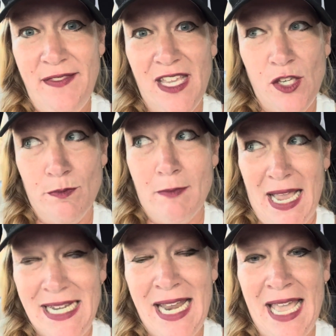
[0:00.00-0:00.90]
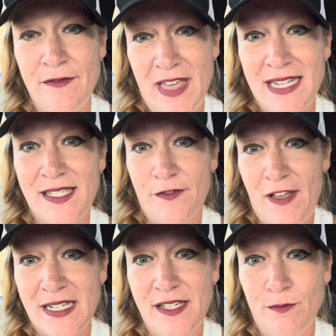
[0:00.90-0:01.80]
that you might have that
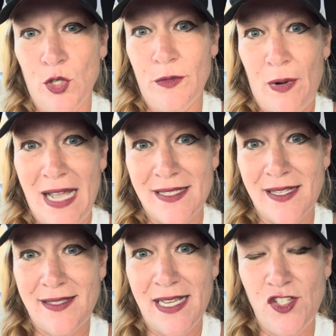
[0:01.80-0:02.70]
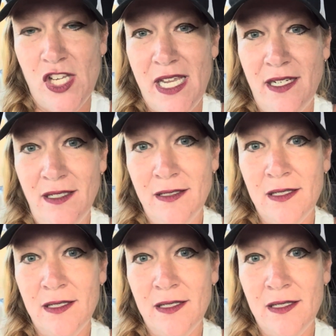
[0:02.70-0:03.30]
defective mold processing gene,